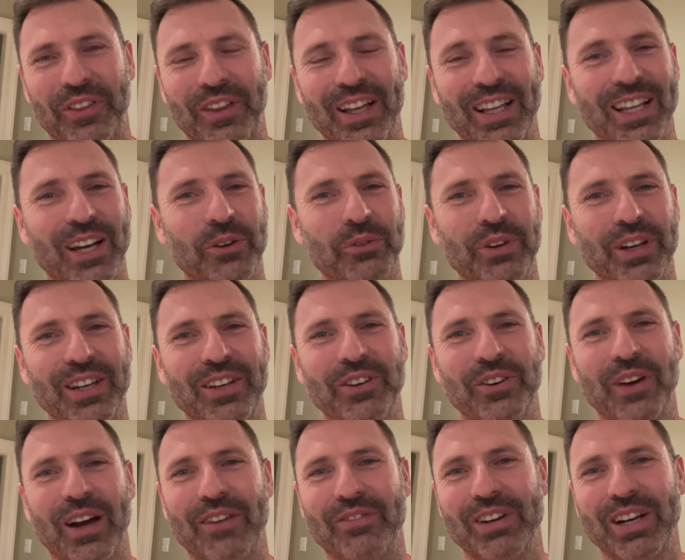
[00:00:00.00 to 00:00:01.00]
thing that we
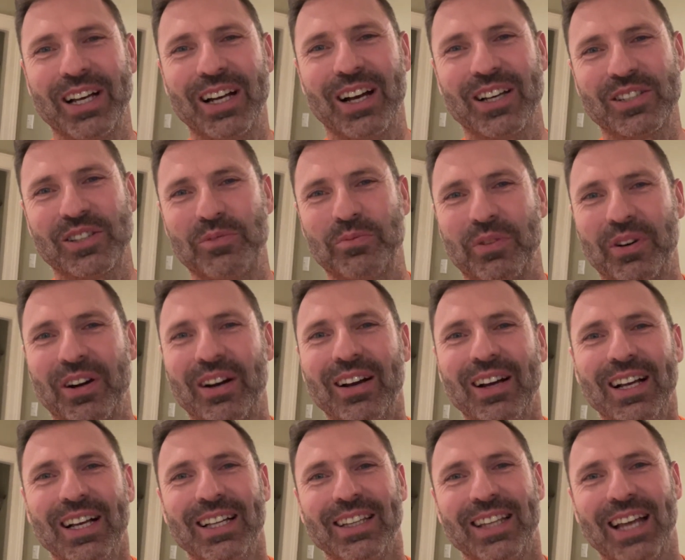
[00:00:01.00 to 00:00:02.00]
do. Every
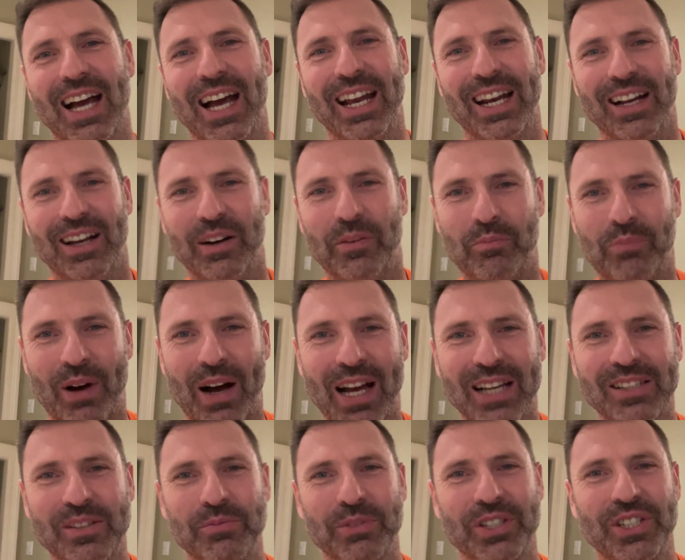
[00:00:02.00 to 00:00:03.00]
customer that
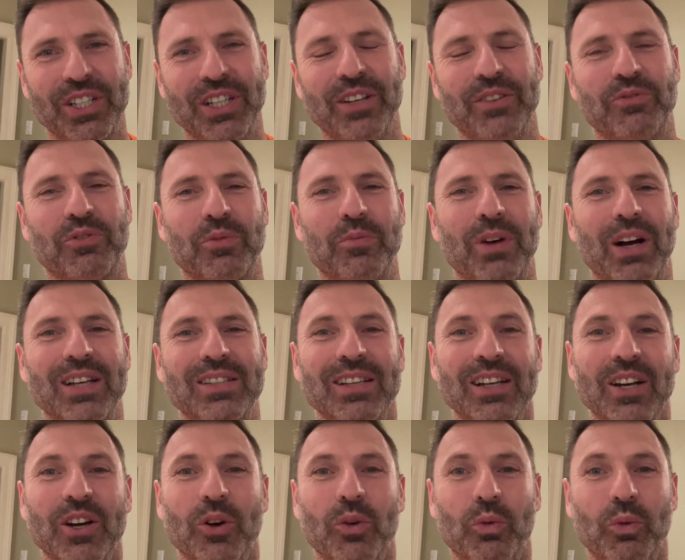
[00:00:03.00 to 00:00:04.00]
buys a machine from us,
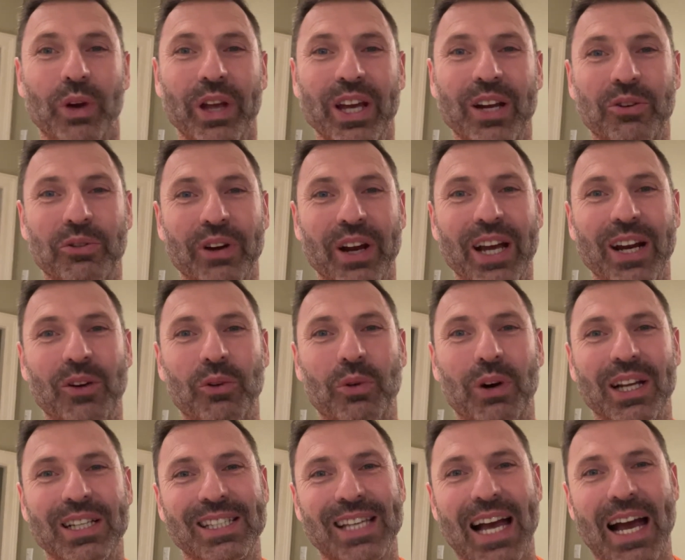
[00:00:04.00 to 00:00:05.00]
we create a
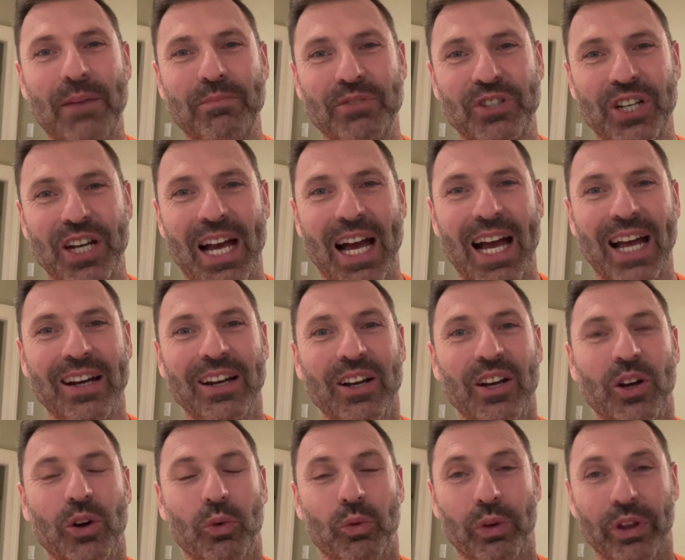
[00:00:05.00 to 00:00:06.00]
WhatsApp chat
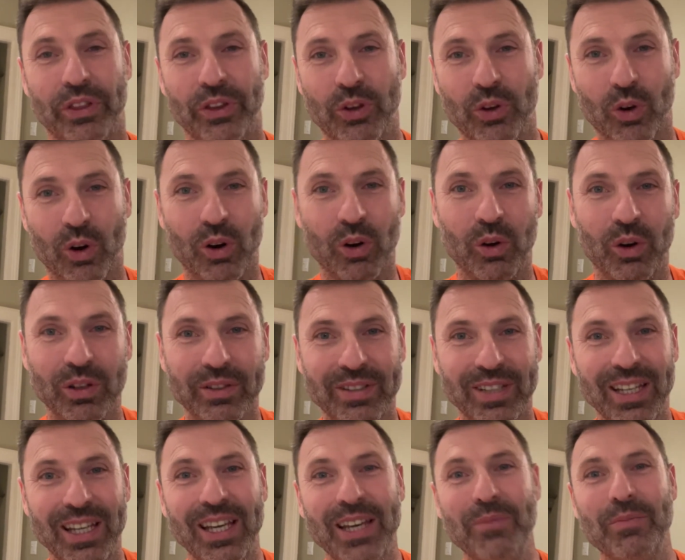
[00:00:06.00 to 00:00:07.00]
with your whole
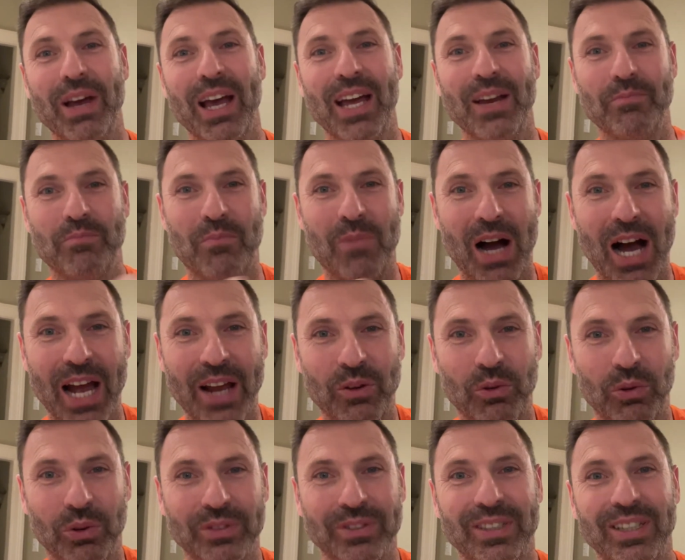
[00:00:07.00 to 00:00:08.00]
team and my
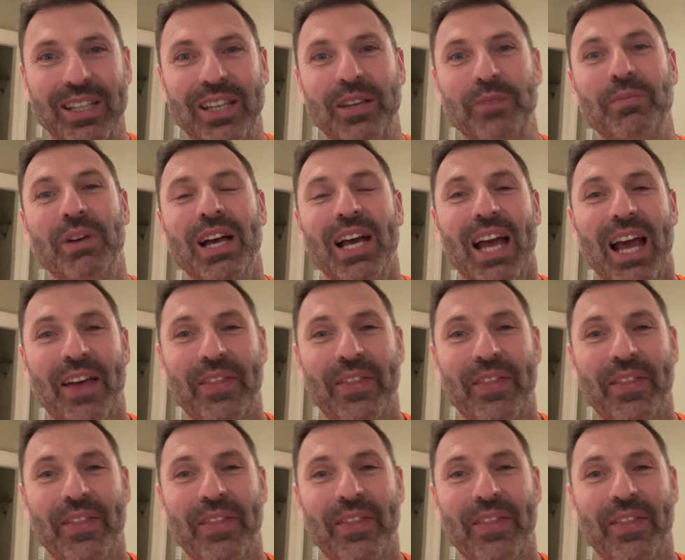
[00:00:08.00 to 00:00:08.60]
whole team.